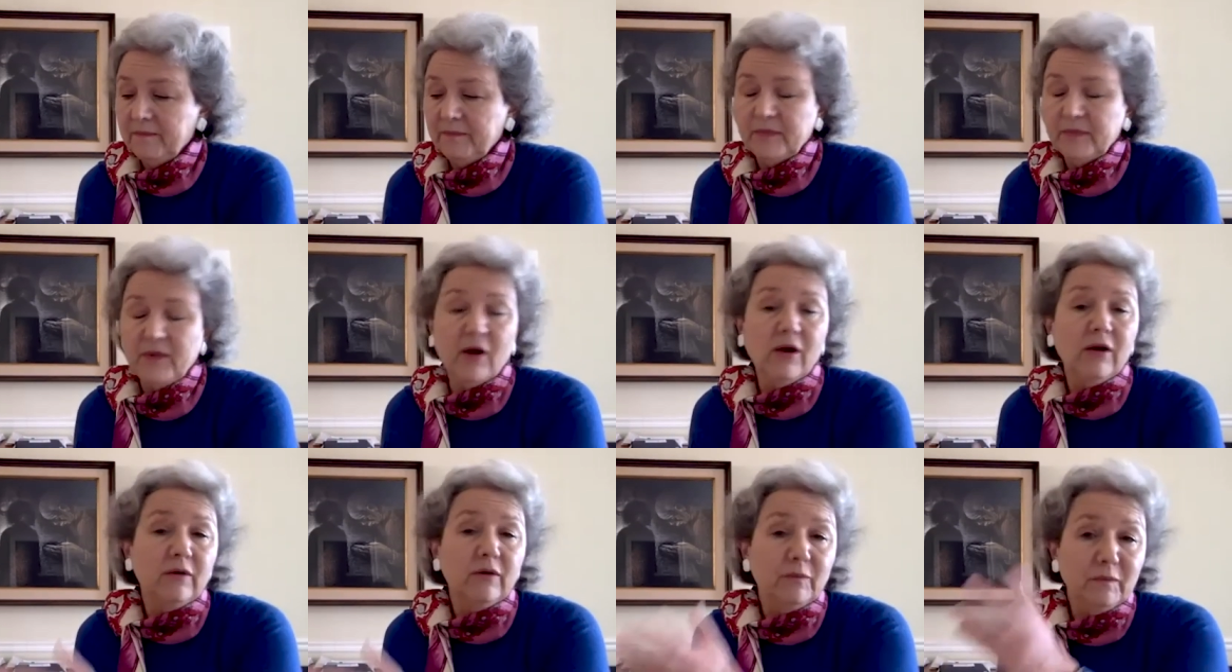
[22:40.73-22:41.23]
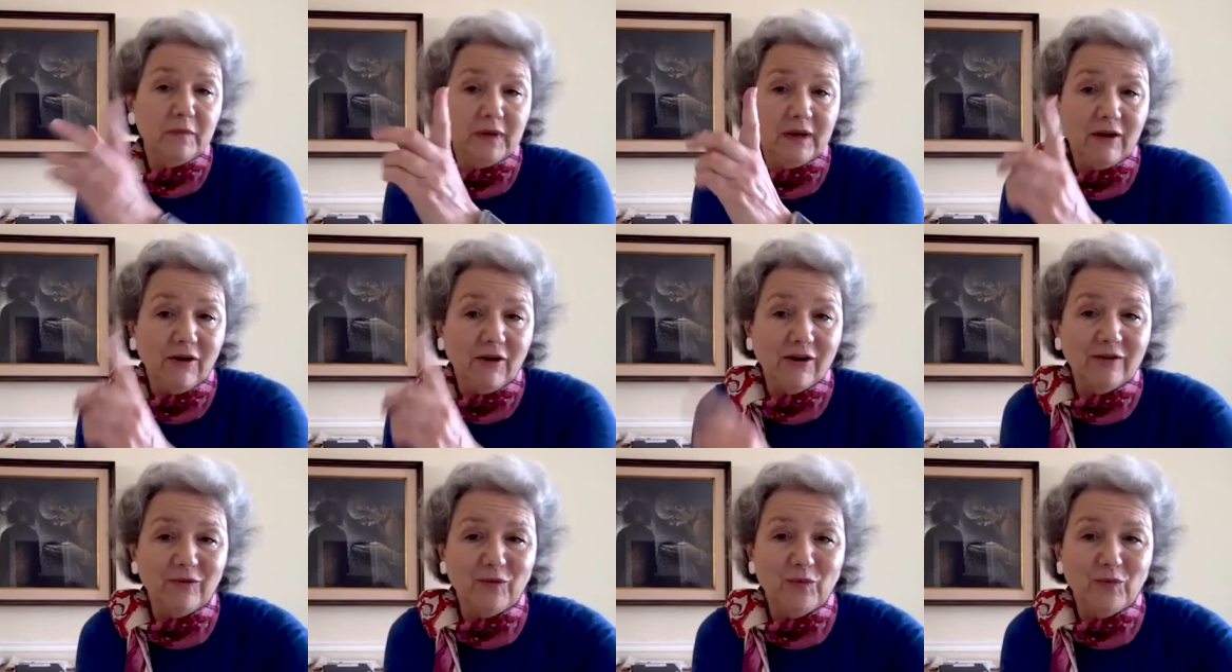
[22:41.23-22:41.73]
our
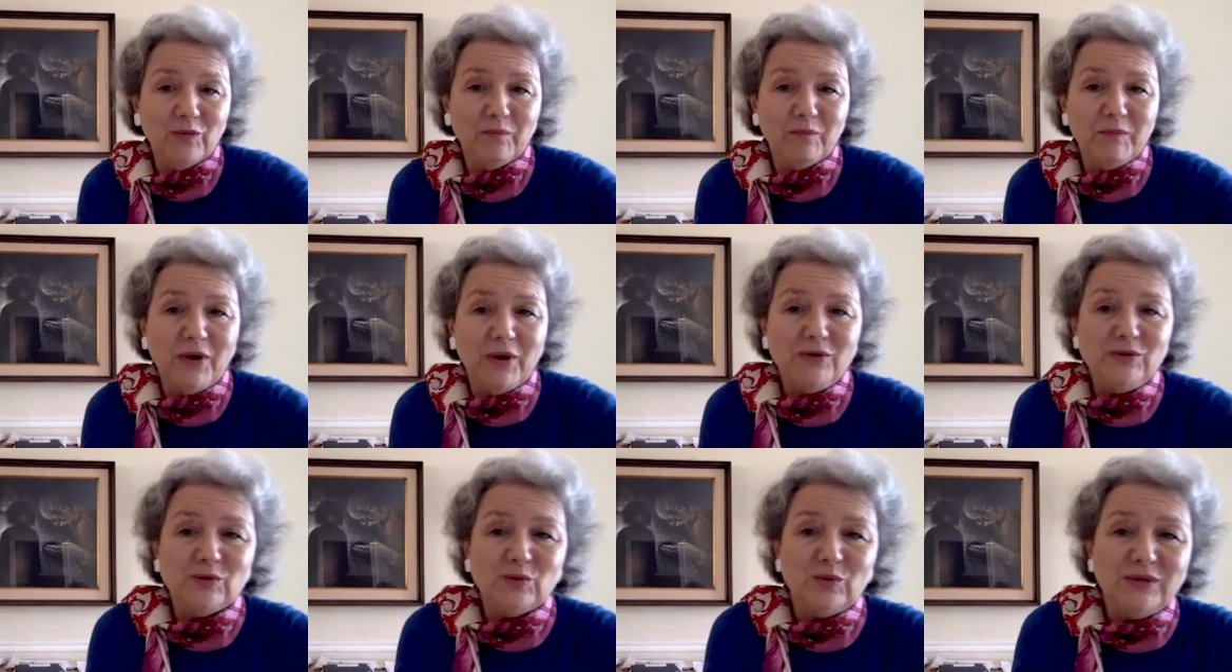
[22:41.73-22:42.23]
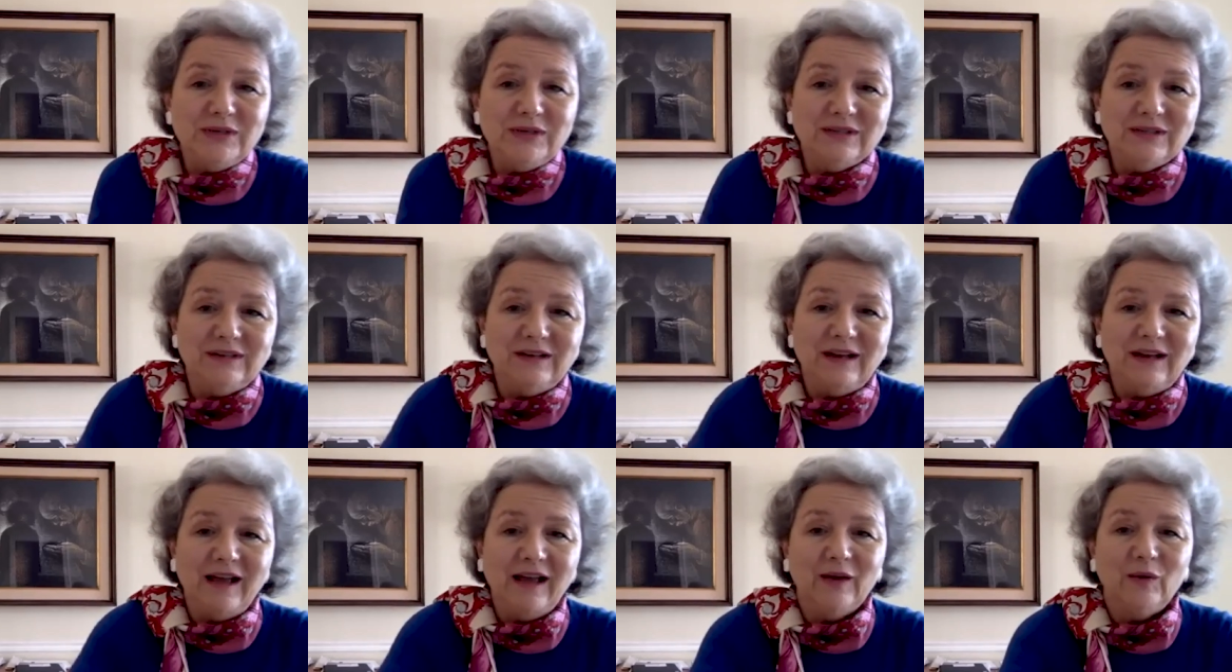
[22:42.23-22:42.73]
most
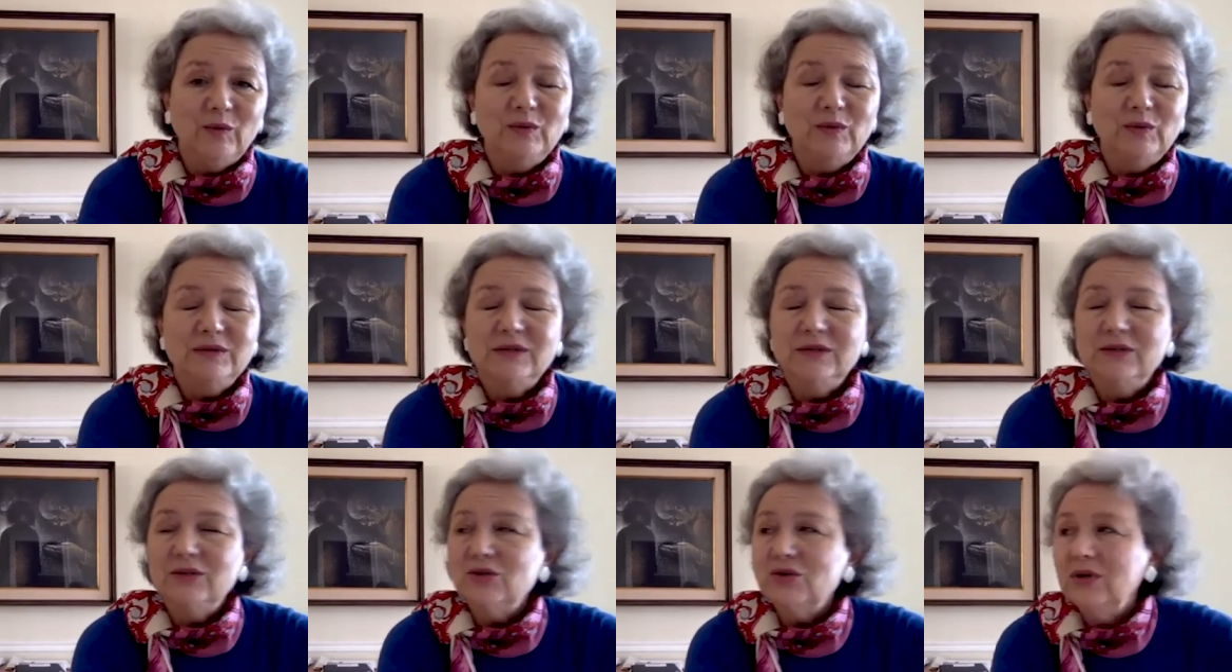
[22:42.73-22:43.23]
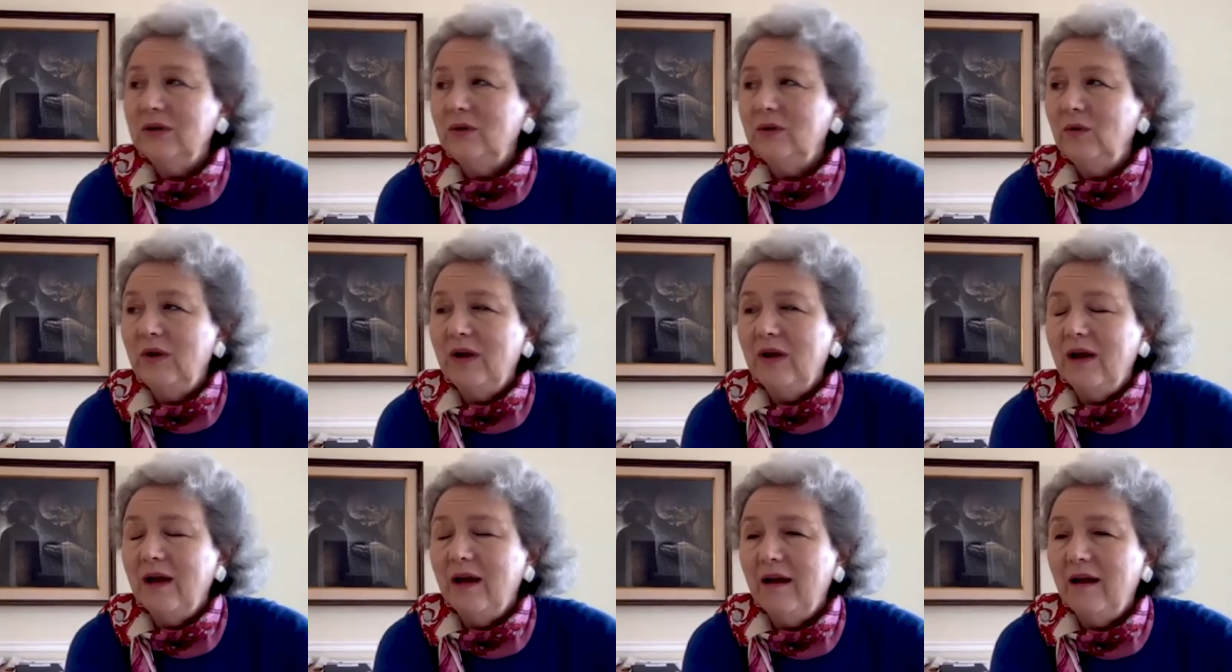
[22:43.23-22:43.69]
recent acquisition,